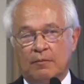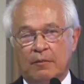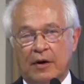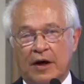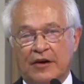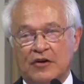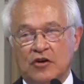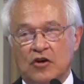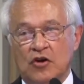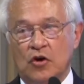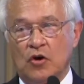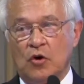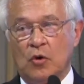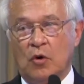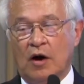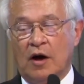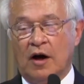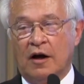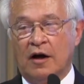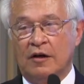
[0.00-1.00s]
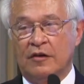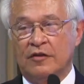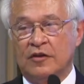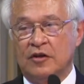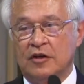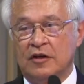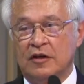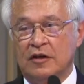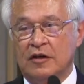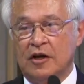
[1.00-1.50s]
but who are
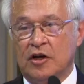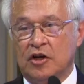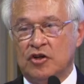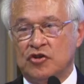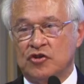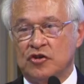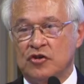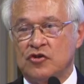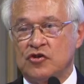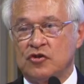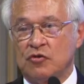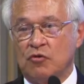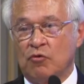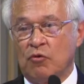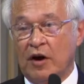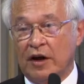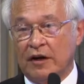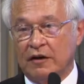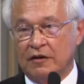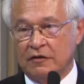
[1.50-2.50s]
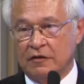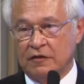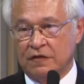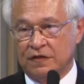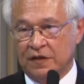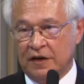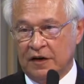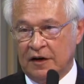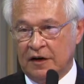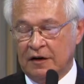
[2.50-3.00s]
the nation's rank and
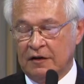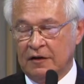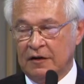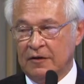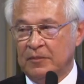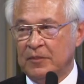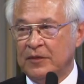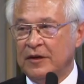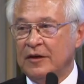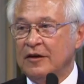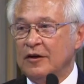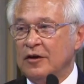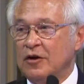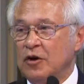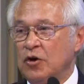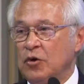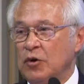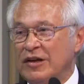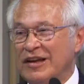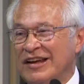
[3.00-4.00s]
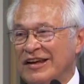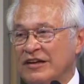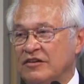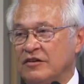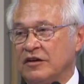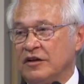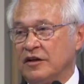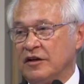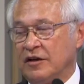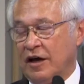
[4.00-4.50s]
file, who
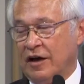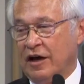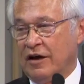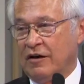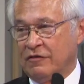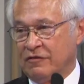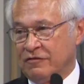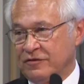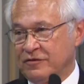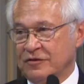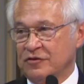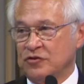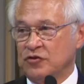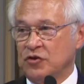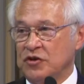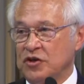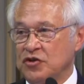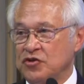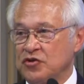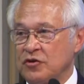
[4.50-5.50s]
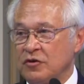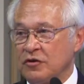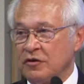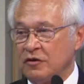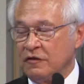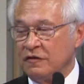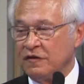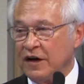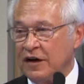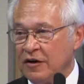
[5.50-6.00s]
innately have
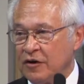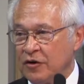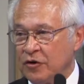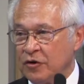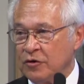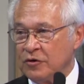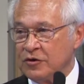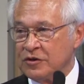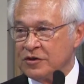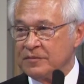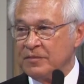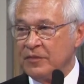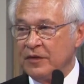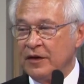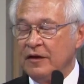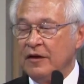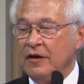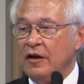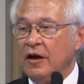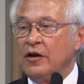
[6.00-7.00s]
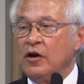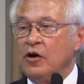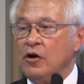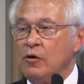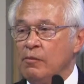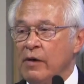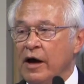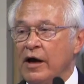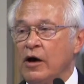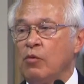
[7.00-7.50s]
traditional values, and
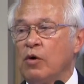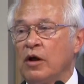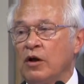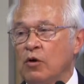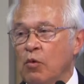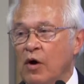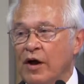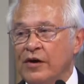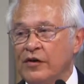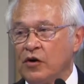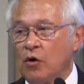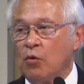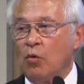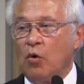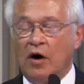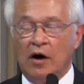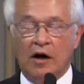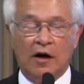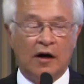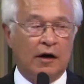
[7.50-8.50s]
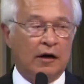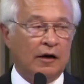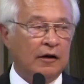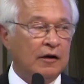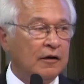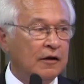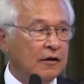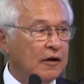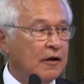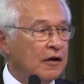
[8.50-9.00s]
who may well wonder
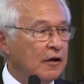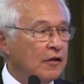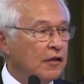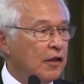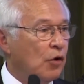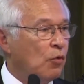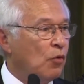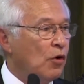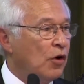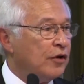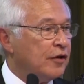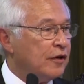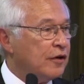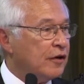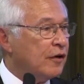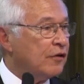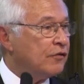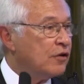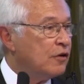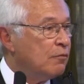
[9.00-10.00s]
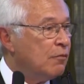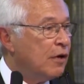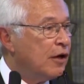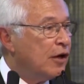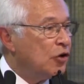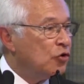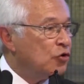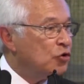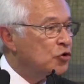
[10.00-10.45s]
why they're working until May